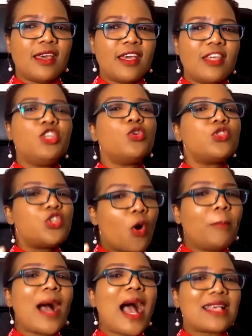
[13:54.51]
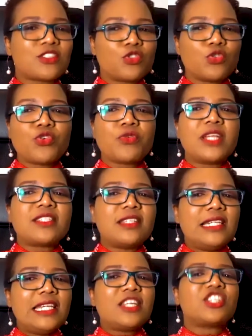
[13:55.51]
Use your past to create the
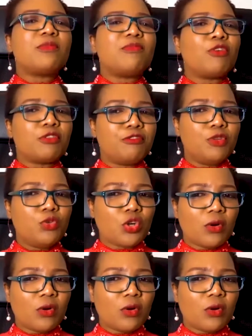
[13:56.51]
leadership for the future.